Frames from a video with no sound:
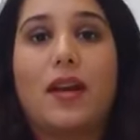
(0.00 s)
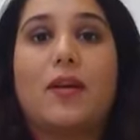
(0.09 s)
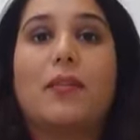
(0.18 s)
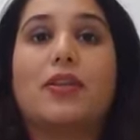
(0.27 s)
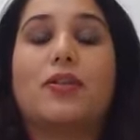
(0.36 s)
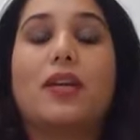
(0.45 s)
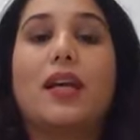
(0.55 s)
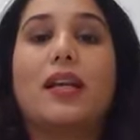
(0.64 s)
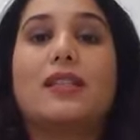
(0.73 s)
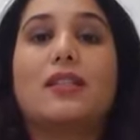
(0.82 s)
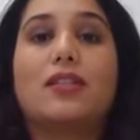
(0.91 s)
But today,
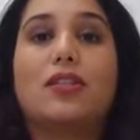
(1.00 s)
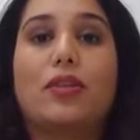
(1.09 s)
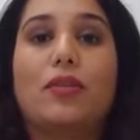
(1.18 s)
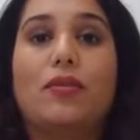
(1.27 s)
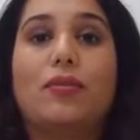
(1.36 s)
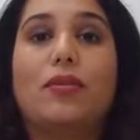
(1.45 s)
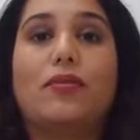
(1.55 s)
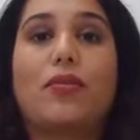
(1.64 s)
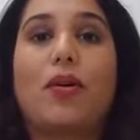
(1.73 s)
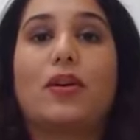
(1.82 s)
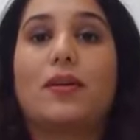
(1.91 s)
let's assume you've
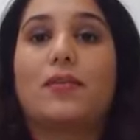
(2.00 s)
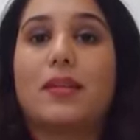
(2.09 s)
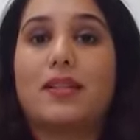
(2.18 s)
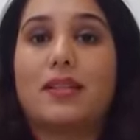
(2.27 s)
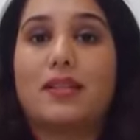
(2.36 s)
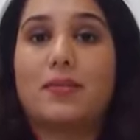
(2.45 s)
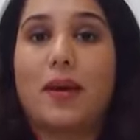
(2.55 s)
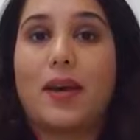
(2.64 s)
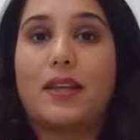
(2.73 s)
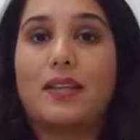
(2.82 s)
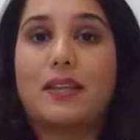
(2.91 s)
got a missing
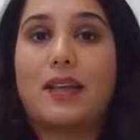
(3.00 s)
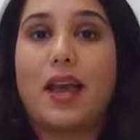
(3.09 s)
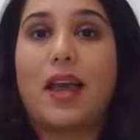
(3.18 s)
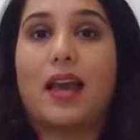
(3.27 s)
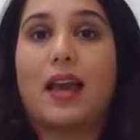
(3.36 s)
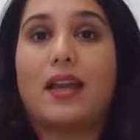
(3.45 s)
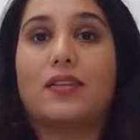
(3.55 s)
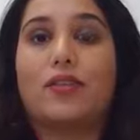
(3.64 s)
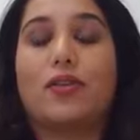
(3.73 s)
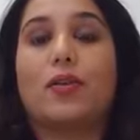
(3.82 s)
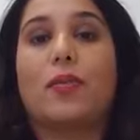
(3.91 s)
space and
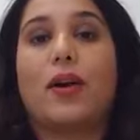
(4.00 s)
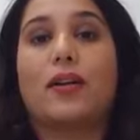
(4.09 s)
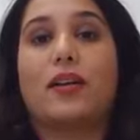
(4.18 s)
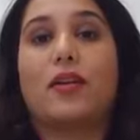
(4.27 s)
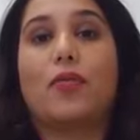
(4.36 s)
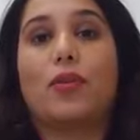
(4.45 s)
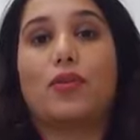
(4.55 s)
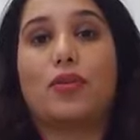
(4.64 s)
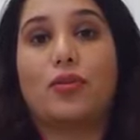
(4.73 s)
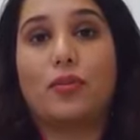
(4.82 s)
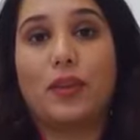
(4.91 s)
you're wondering what to
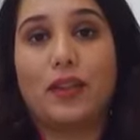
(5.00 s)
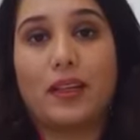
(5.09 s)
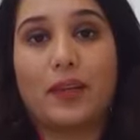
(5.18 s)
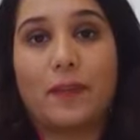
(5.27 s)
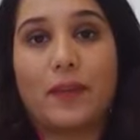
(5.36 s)
do with it.